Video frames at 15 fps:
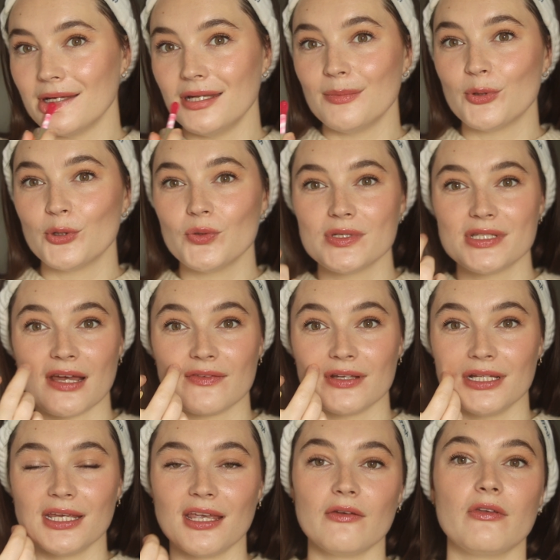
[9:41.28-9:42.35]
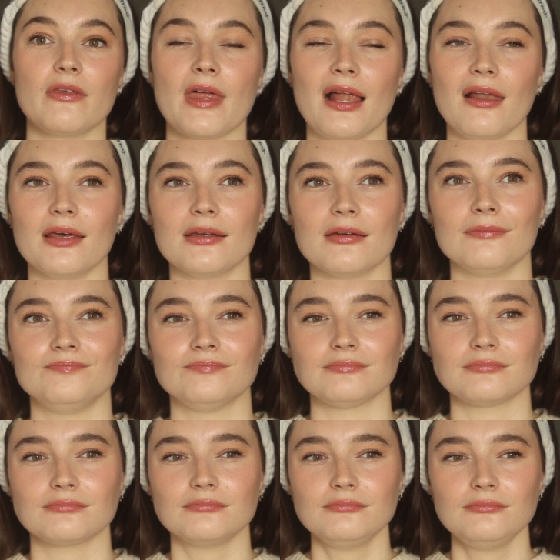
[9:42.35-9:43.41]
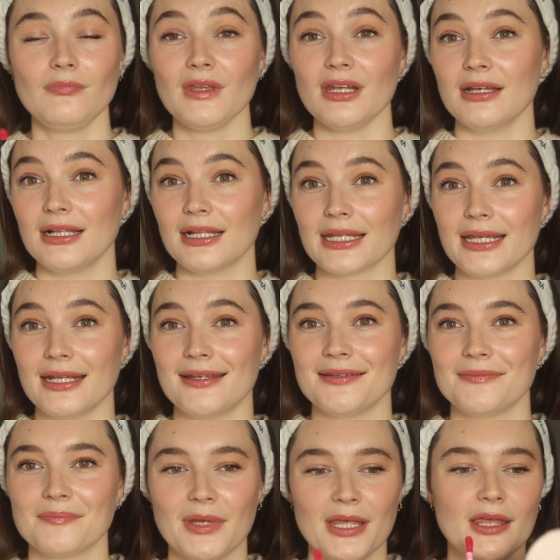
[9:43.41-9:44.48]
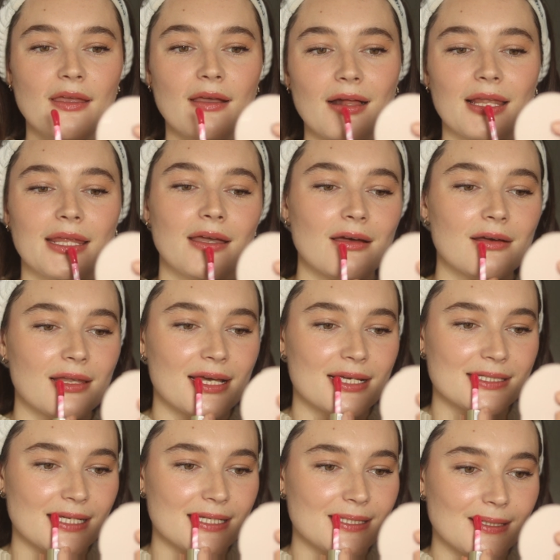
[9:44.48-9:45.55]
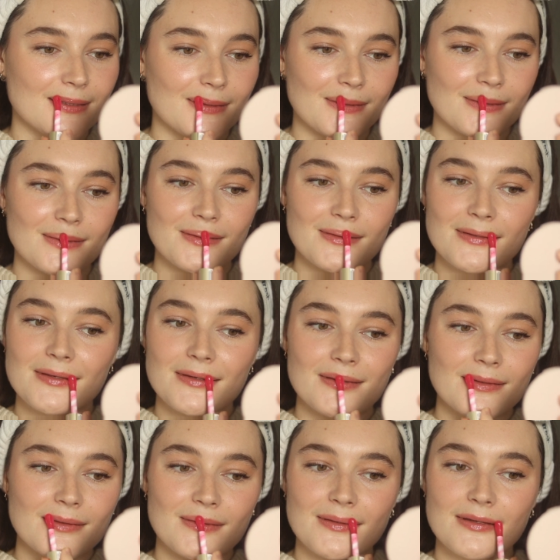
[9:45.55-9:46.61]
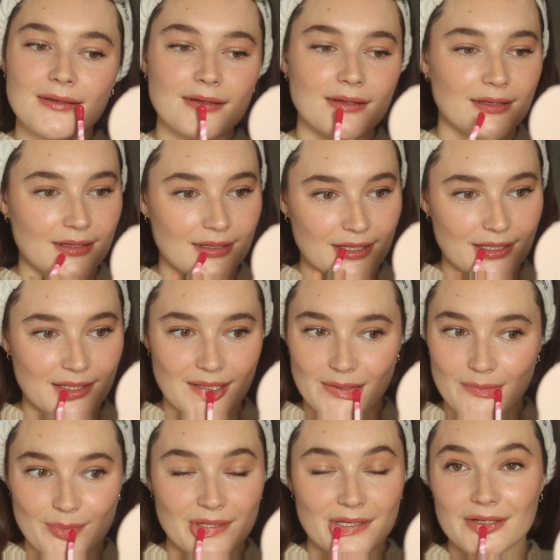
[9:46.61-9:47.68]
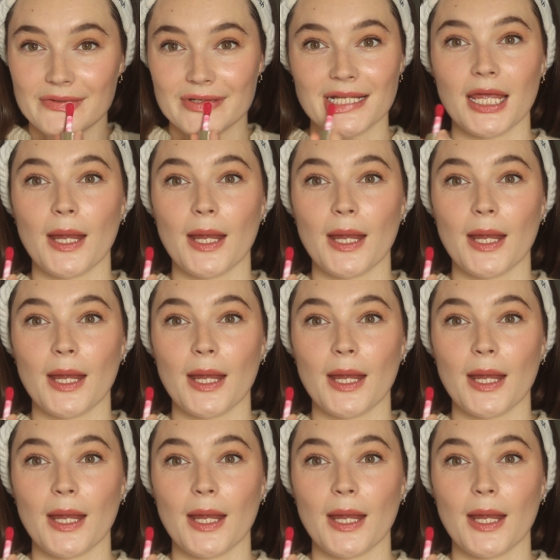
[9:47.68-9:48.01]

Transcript: Lip oils definitely give you that like clean girl aesthetic, but I